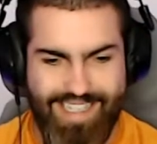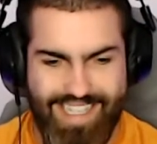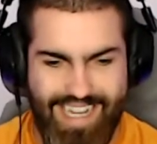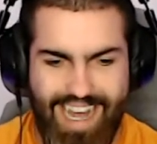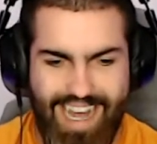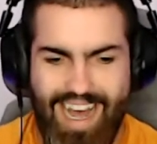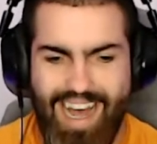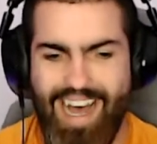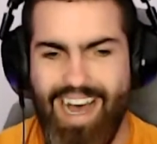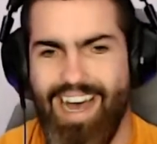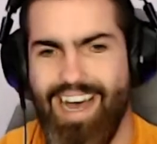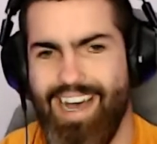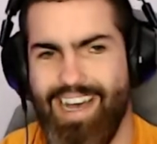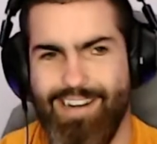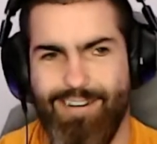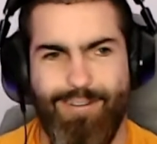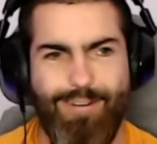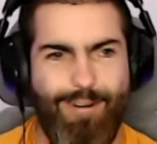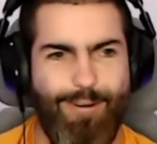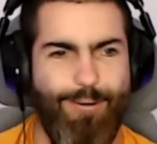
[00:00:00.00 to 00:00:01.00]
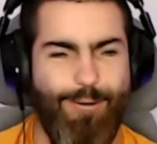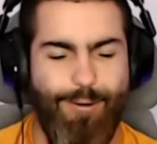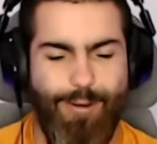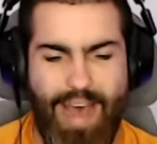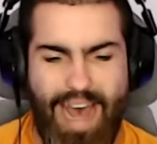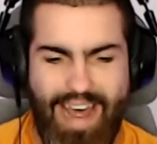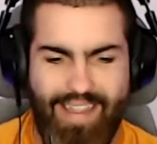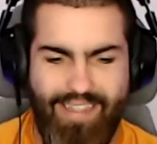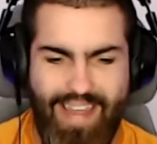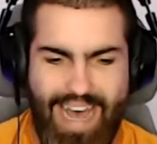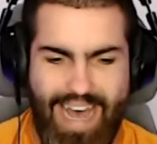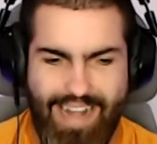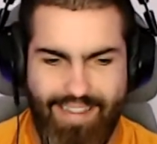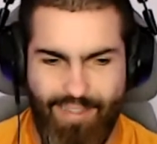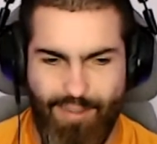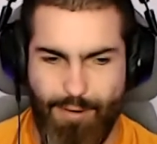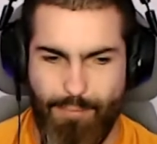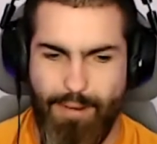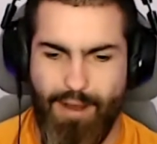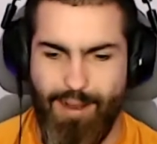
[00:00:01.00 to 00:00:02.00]
I don't know who had that in
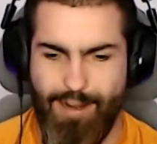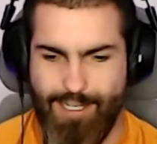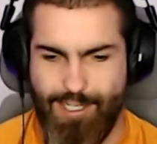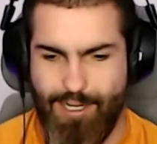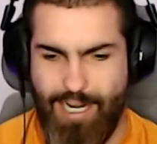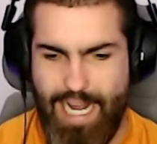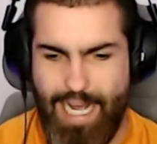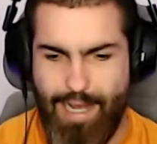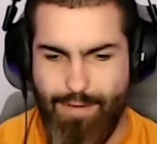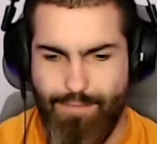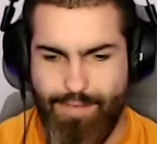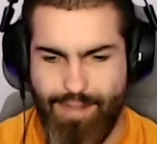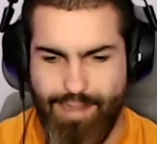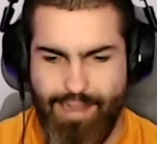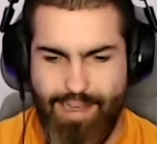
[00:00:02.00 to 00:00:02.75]
their mock draft.